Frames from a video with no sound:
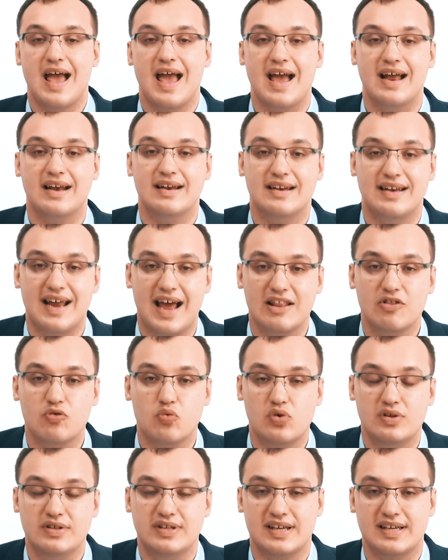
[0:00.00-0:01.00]
and
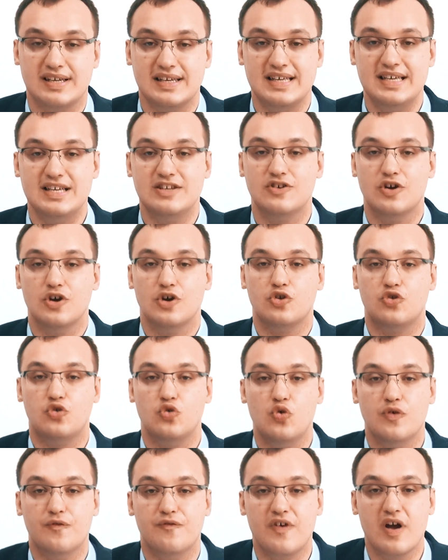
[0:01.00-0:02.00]
that will then lead
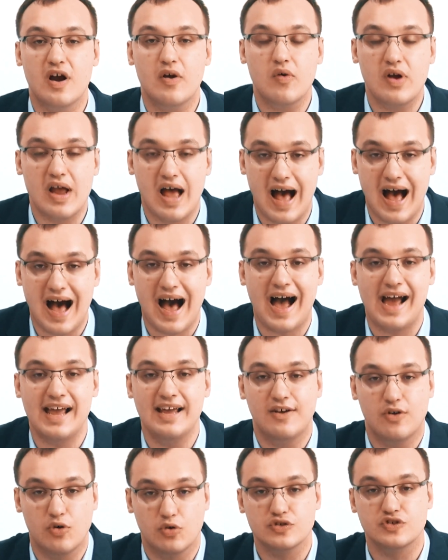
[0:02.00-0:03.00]
to a very
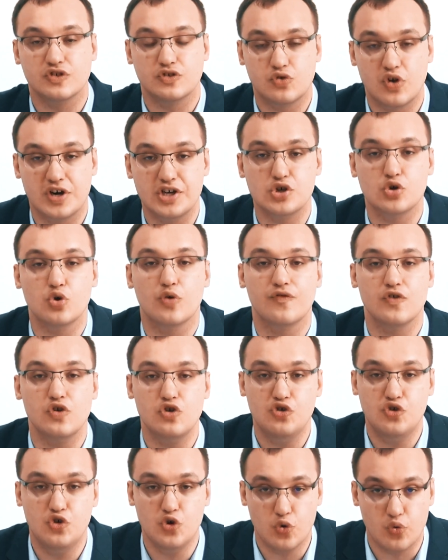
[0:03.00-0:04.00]
high concentration of
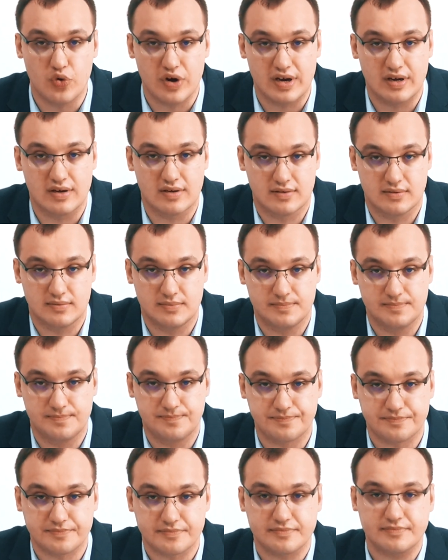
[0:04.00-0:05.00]
urine
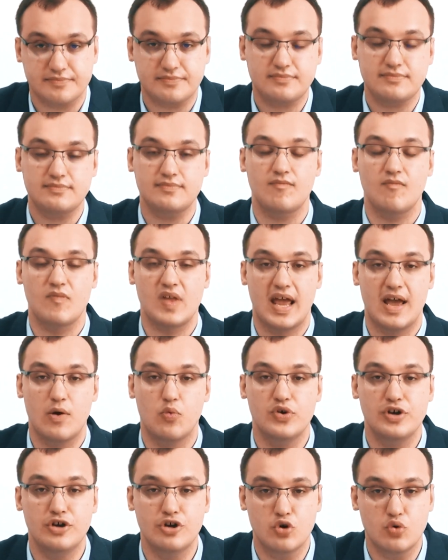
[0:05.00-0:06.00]

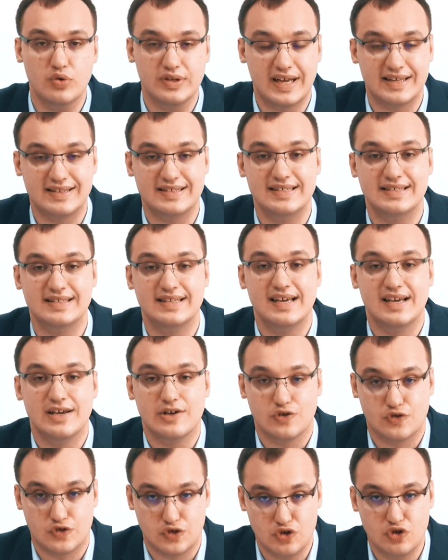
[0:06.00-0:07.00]
and we know that in
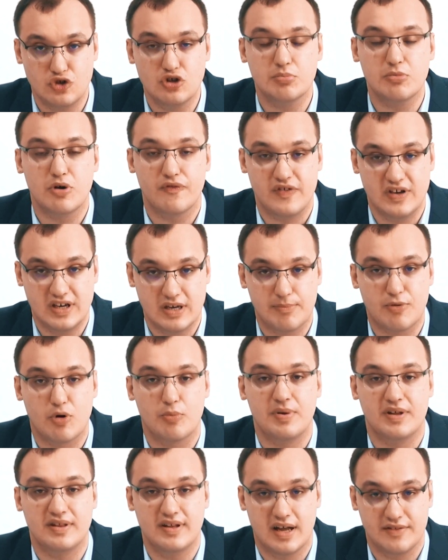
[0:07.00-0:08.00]
syndrome of
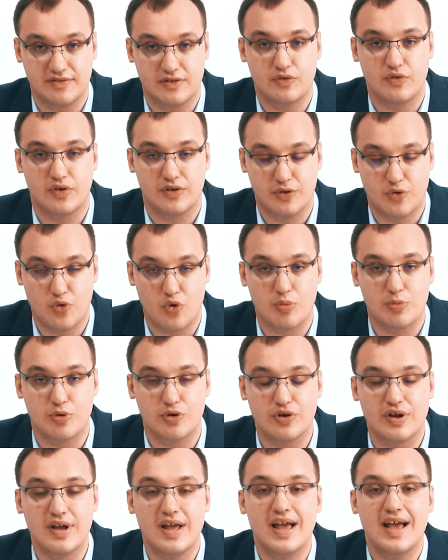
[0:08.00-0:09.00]
inappropriate antidiuretic
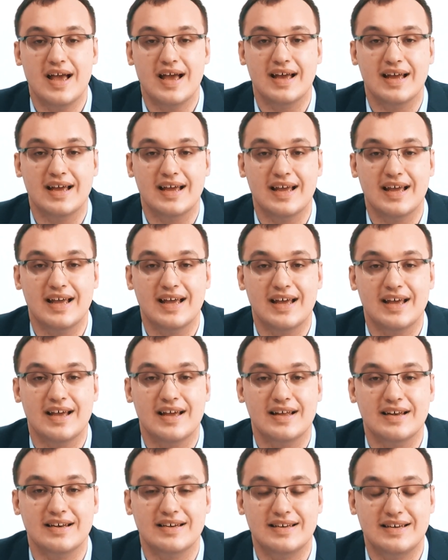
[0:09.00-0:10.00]
hormone,
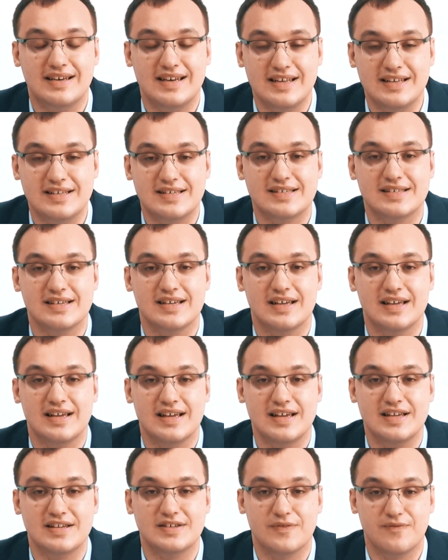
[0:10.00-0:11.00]
uh, this
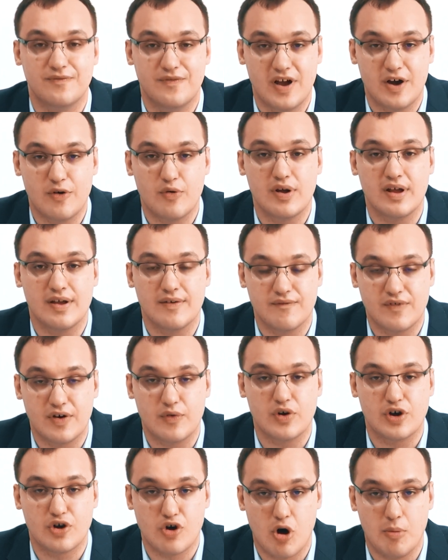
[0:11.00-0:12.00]
is very,
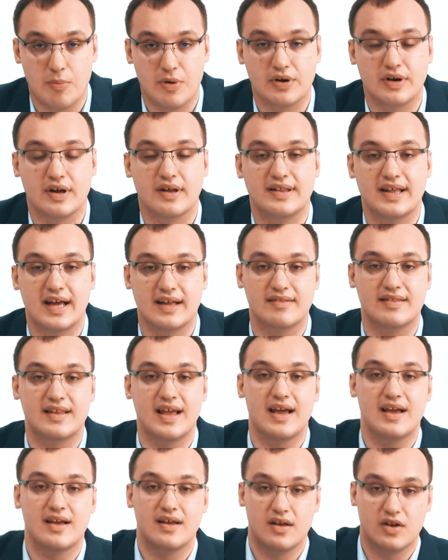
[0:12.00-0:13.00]
very common that
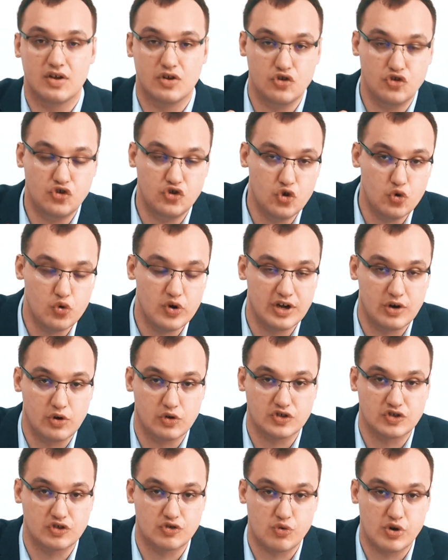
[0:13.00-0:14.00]
the urine
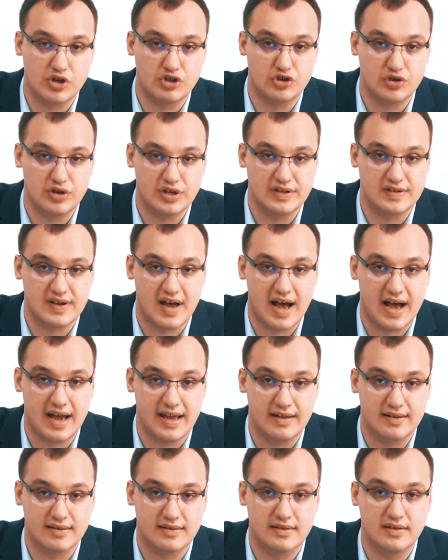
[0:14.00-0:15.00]
concentration is high.